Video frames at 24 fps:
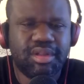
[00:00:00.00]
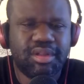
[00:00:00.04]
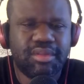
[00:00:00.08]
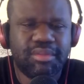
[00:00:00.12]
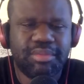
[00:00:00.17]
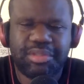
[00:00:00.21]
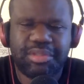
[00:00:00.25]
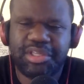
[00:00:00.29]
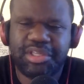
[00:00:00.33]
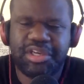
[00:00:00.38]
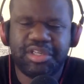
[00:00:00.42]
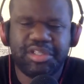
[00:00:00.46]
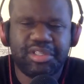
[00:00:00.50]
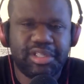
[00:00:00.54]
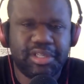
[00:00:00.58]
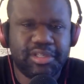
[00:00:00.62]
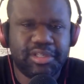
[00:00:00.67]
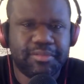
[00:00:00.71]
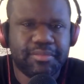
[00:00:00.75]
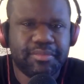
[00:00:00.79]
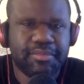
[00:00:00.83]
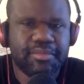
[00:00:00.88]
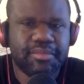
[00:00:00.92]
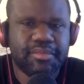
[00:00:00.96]
Seriously,
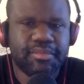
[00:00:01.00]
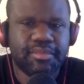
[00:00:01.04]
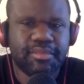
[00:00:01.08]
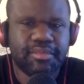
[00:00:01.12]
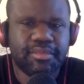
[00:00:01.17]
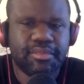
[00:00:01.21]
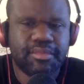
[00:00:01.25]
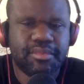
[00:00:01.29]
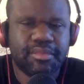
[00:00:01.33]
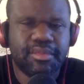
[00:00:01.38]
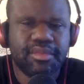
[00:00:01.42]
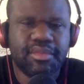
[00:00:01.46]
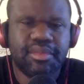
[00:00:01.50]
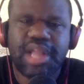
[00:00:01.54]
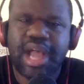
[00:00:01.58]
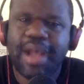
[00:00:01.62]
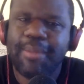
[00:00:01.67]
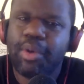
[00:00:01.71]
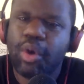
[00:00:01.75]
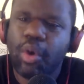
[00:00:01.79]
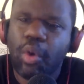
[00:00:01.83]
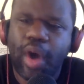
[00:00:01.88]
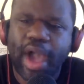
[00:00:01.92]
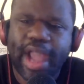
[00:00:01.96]

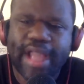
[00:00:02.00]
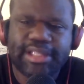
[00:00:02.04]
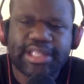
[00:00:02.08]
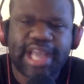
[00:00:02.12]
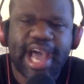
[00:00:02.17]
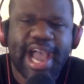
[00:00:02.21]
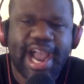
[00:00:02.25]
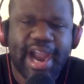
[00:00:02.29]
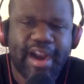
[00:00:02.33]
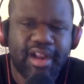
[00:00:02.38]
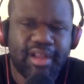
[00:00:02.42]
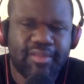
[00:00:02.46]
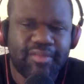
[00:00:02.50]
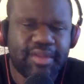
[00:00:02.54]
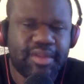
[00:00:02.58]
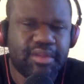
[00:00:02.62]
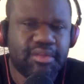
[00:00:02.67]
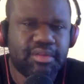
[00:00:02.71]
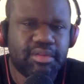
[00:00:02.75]
I'm quite tired of it.